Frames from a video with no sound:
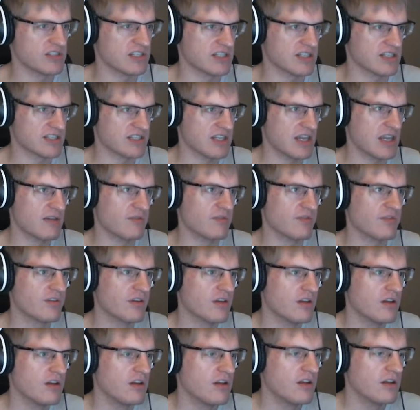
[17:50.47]
it to save
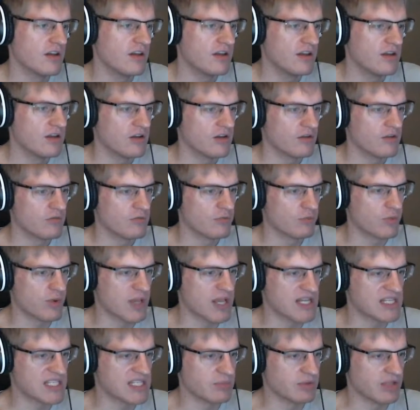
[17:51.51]

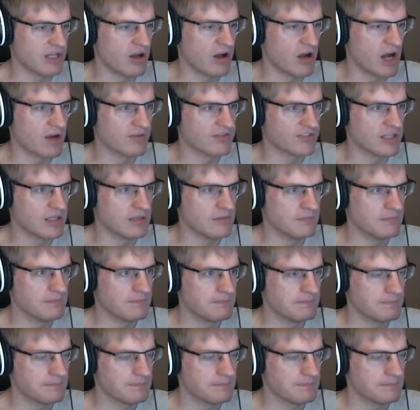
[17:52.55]
reasonably often.